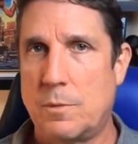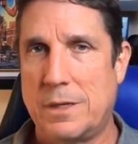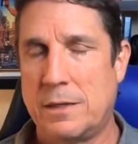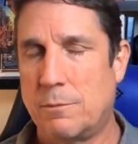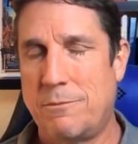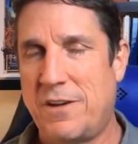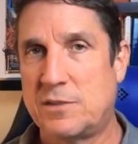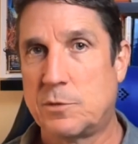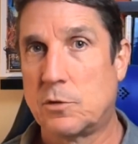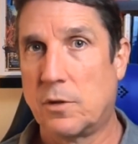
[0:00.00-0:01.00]

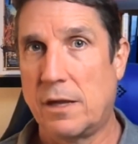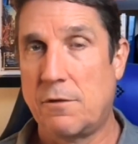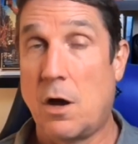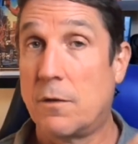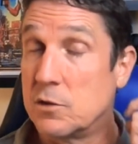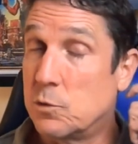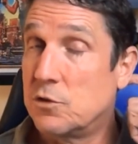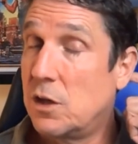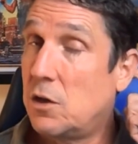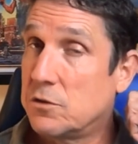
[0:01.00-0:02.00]
Facebook will give you all these
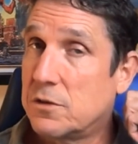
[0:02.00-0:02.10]
results.